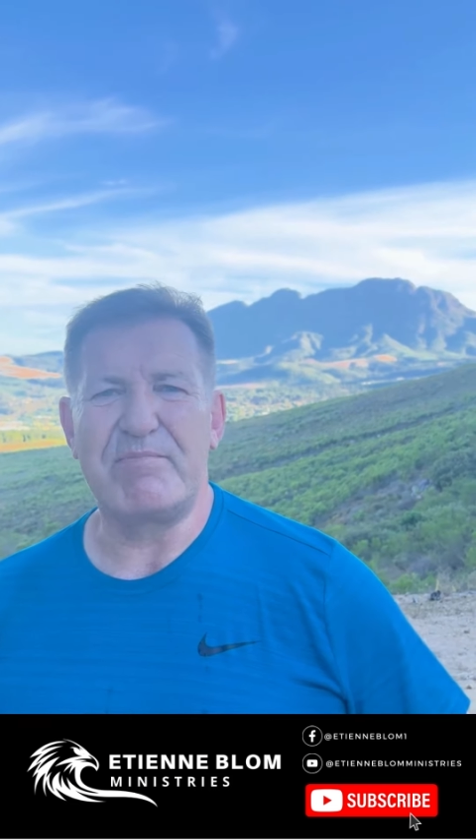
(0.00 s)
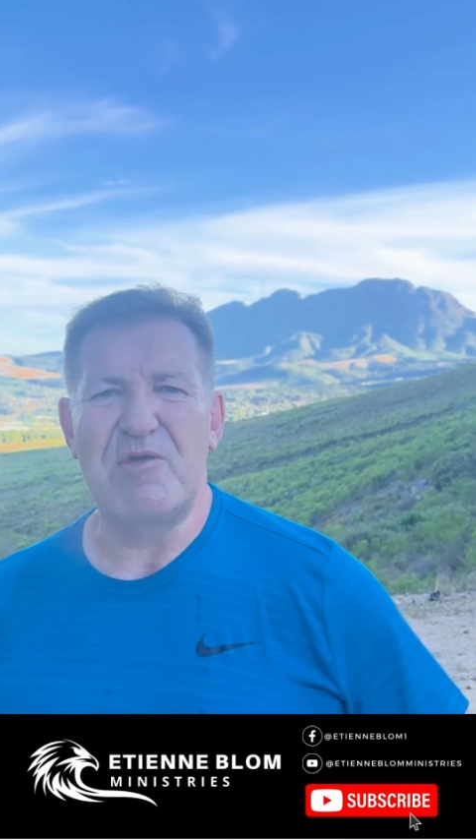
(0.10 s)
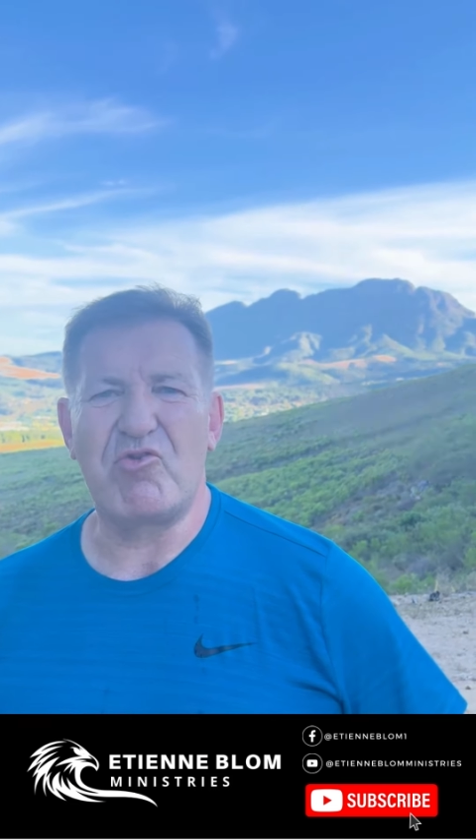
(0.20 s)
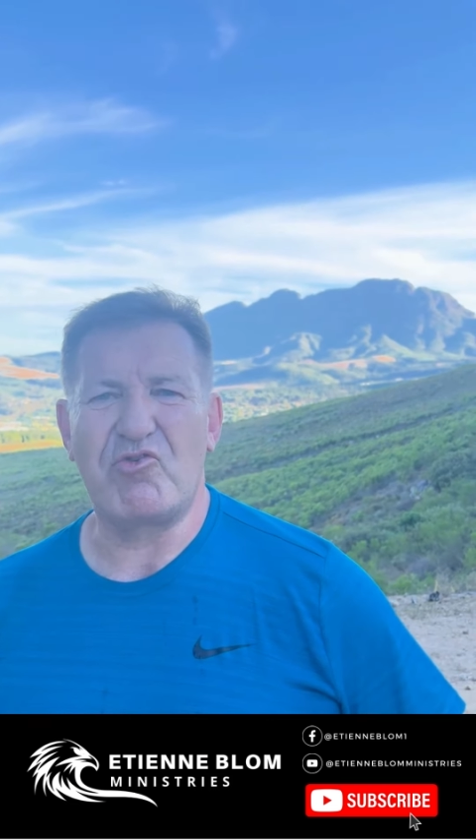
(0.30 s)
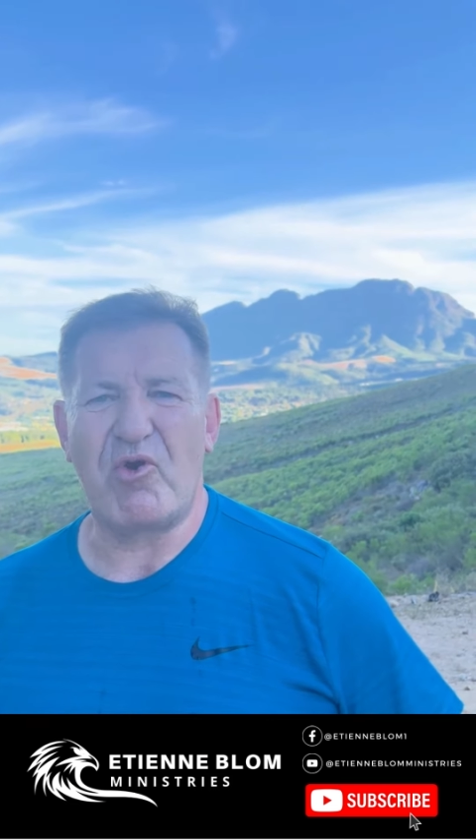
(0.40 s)
be
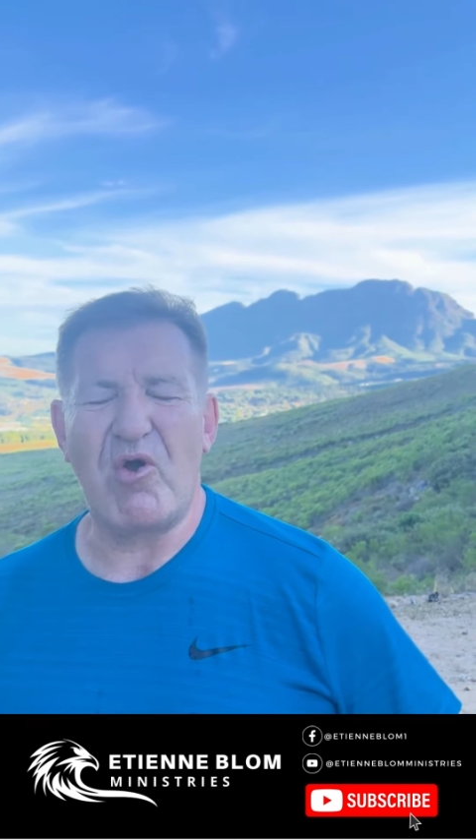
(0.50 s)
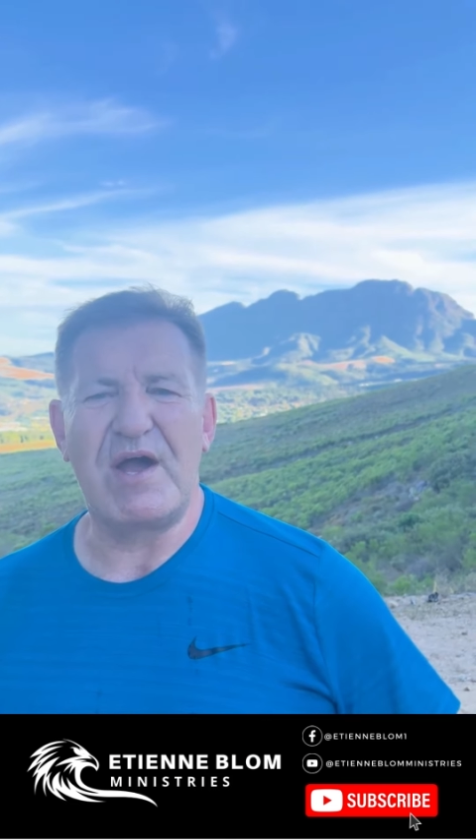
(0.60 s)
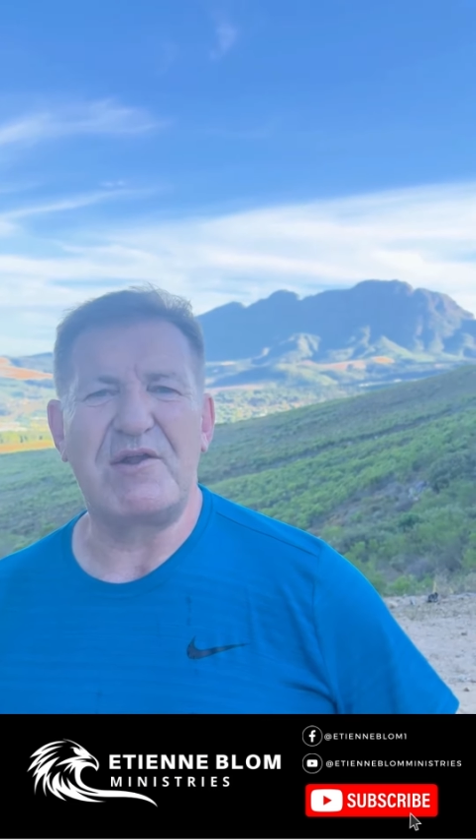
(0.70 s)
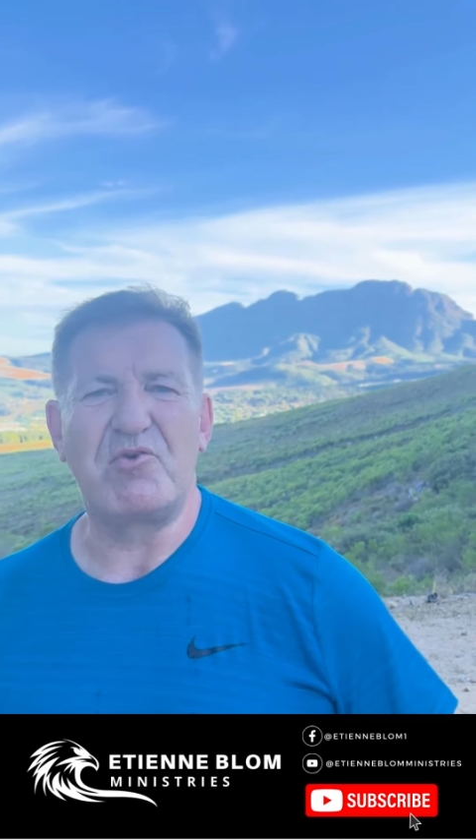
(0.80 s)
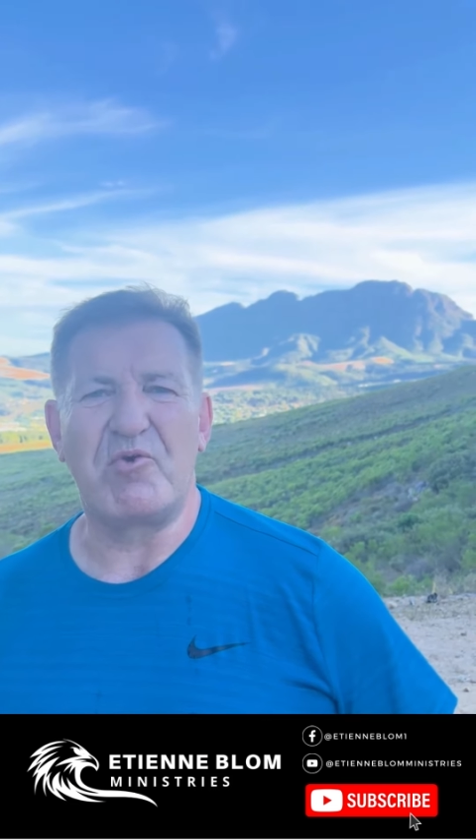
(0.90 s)
strong
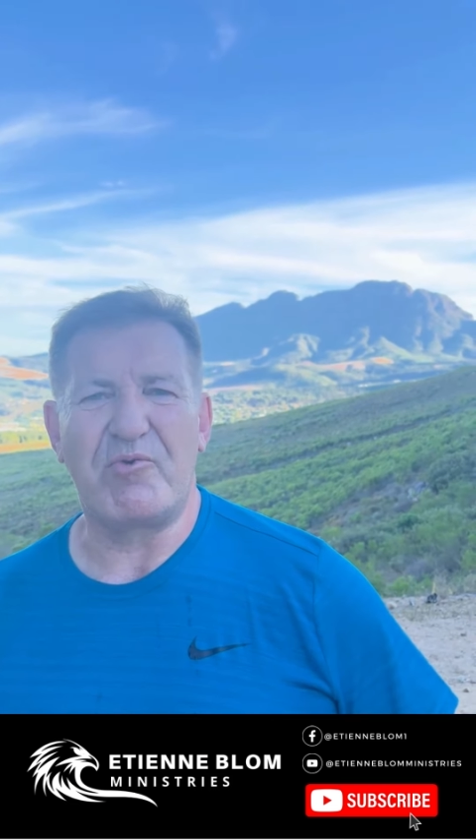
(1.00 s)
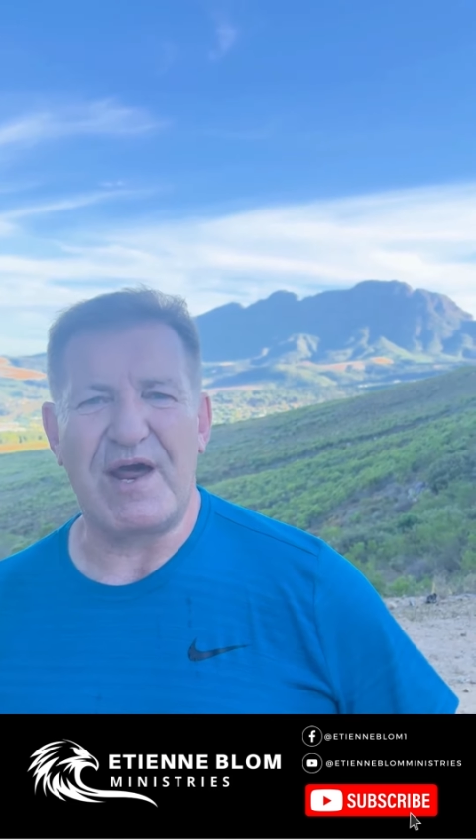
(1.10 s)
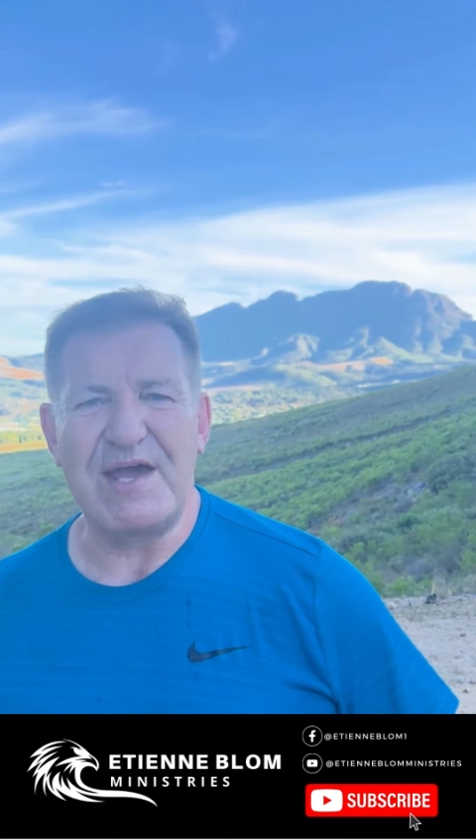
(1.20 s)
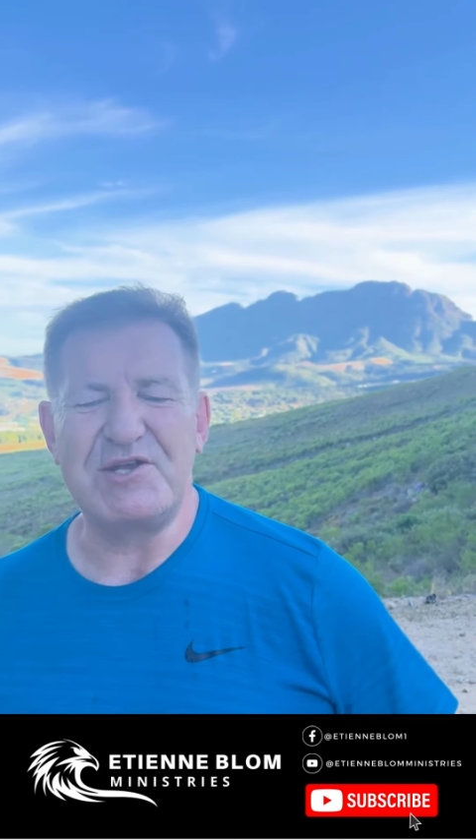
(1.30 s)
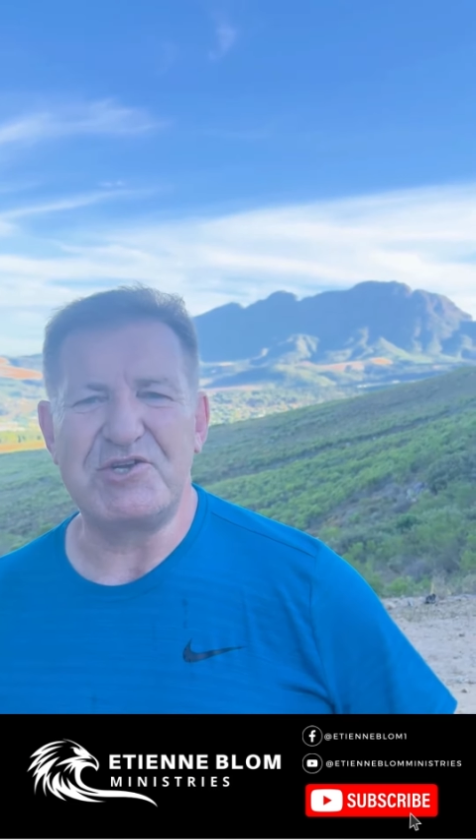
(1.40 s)
and
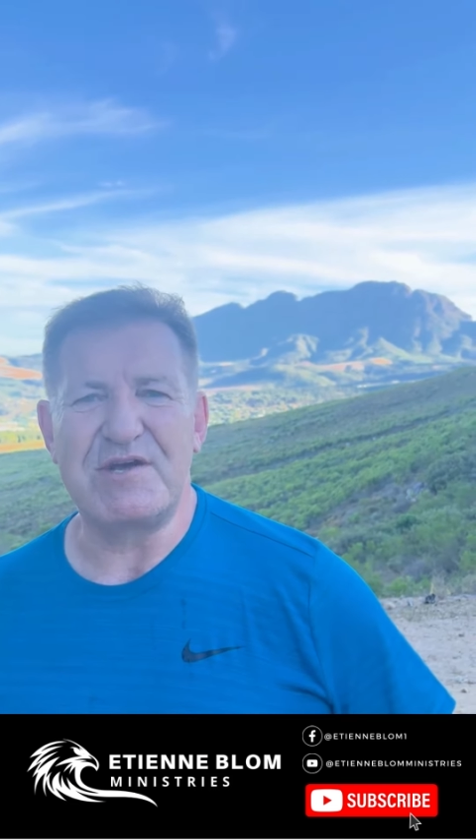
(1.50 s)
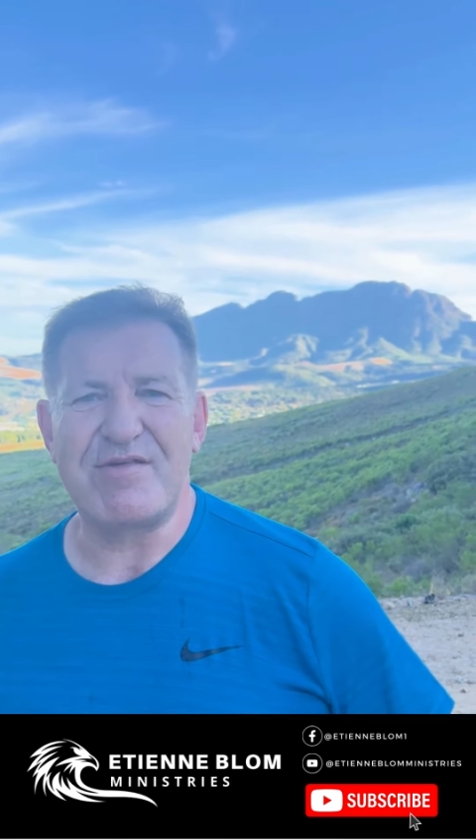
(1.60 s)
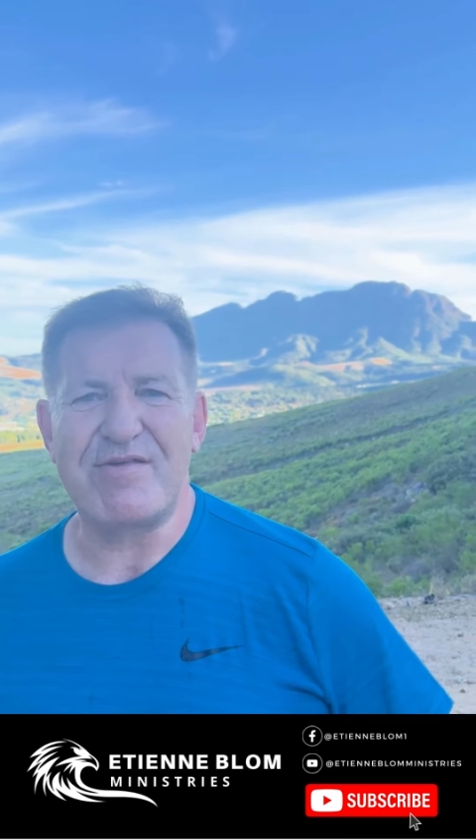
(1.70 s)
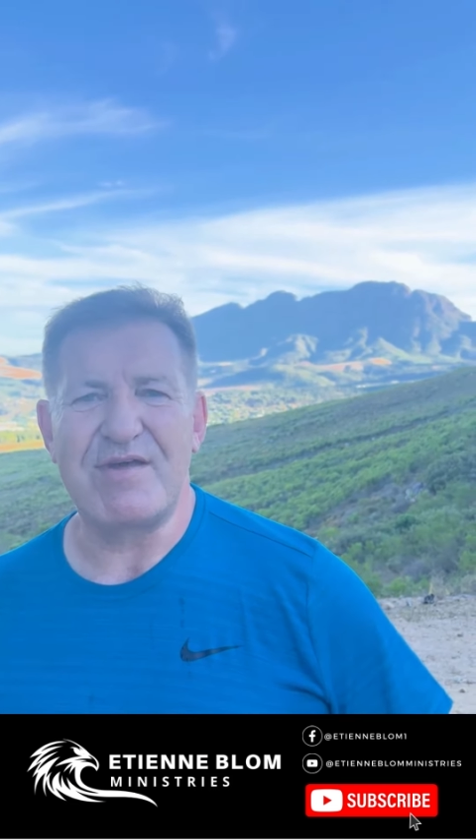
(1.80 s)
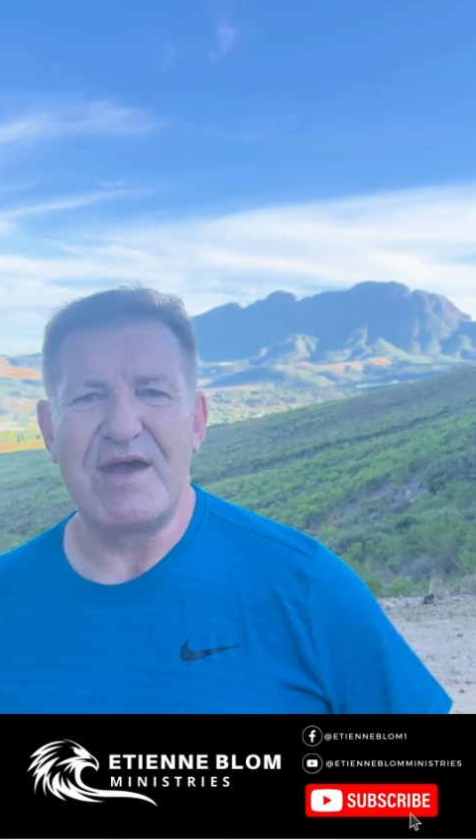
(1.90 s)

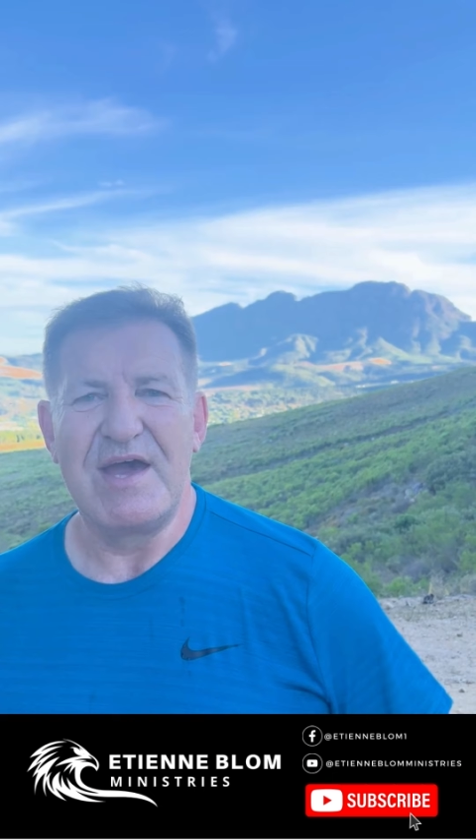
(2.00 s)
courageous.